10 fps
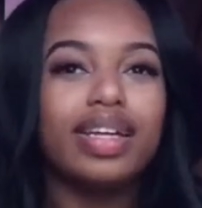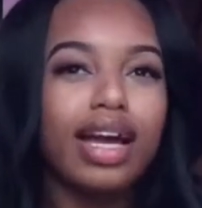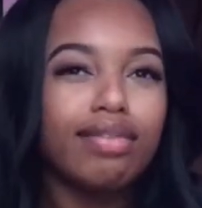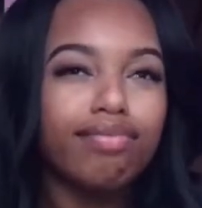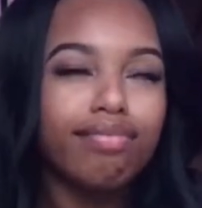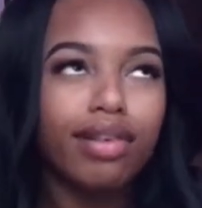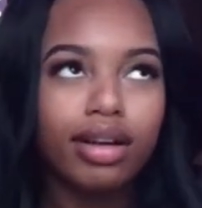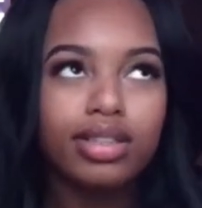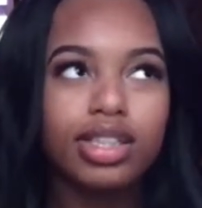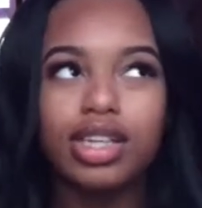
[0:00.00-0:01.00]
At
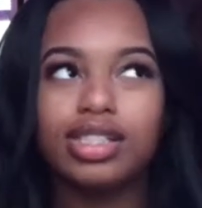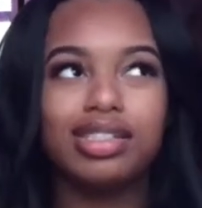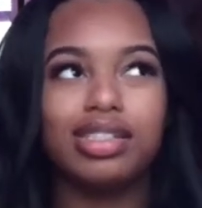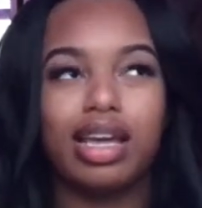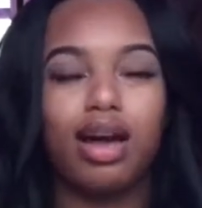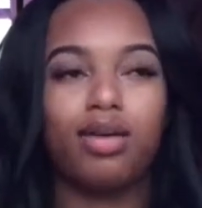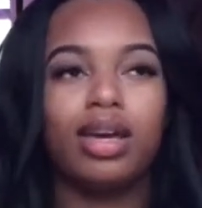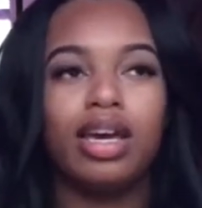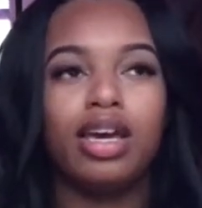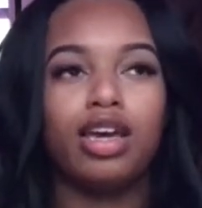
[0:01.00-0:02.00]
first it doesn't sound
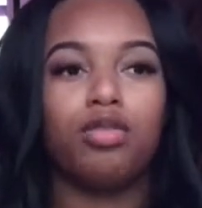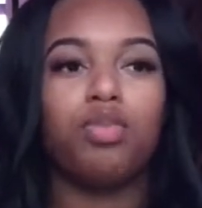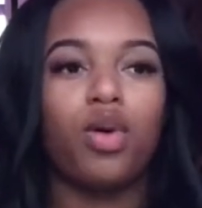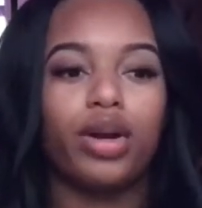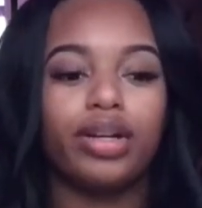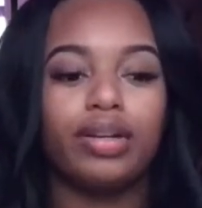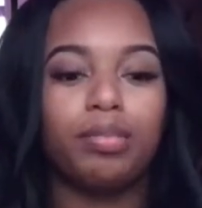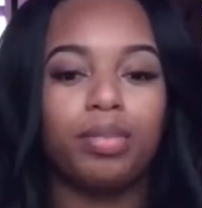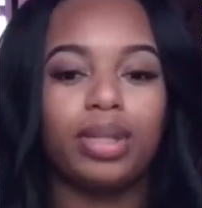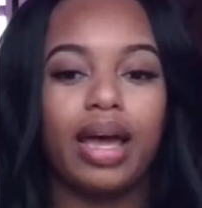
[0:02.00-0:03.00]

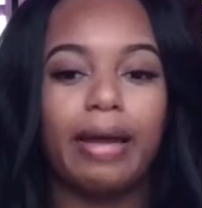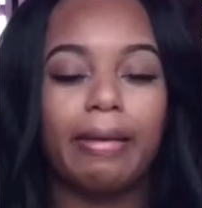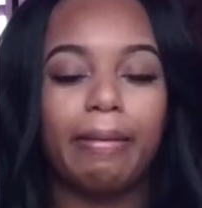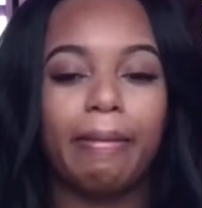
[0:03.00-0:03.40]
important, but like,